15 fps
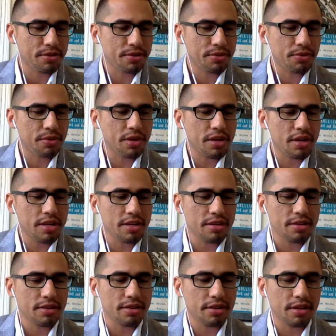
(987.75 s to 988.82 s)

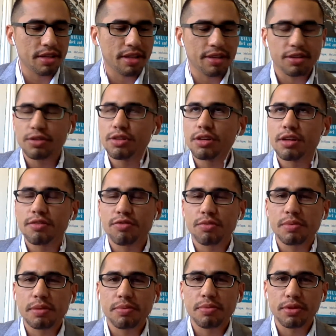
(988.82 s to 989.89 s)
you're looking
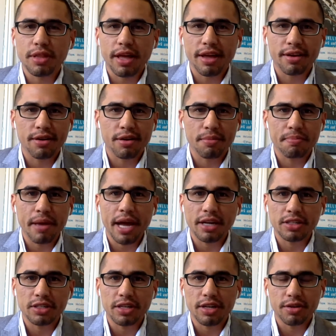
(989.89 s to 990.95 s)
for people that are
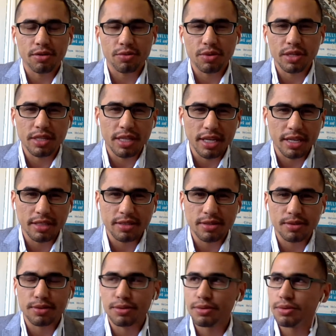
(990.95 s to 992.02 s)
passionate or really
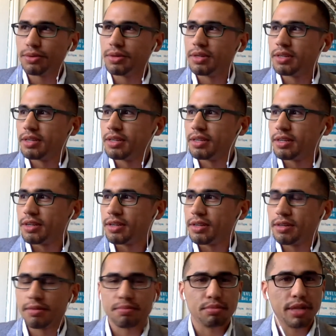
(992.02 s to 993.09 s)
into
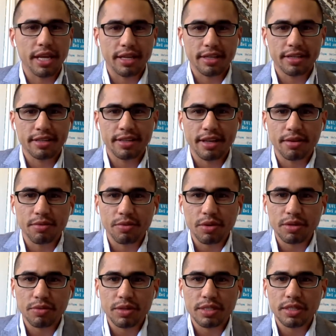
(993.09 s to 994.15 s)
blank. Like
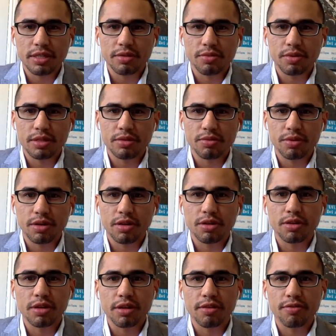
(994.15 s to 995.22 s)
what are
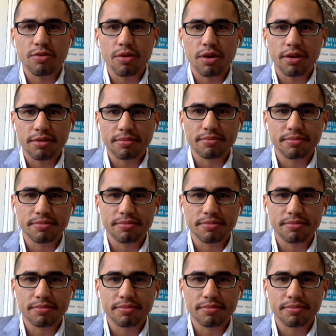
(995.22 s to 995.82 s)
you looking for?